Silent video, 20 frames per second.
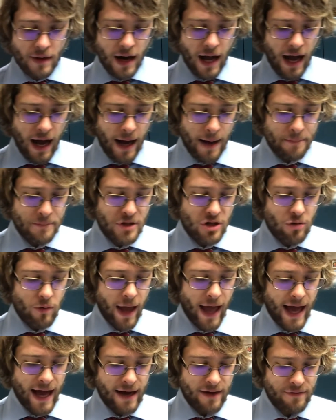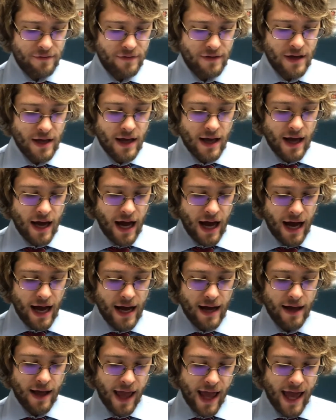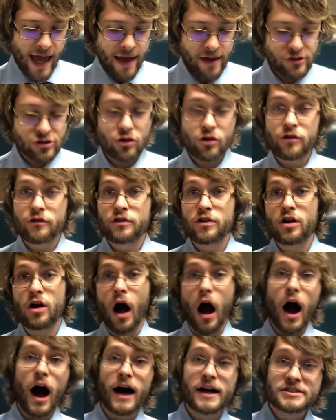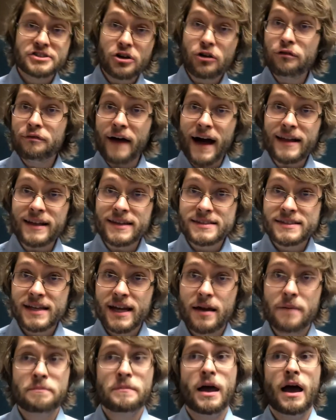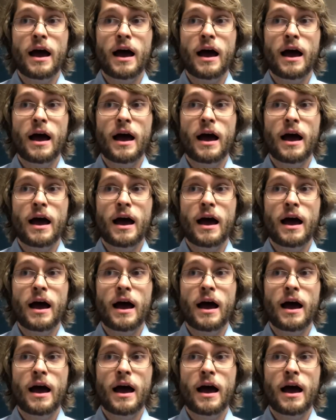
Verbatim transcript: um, you have uh, a sort of causal fallacy.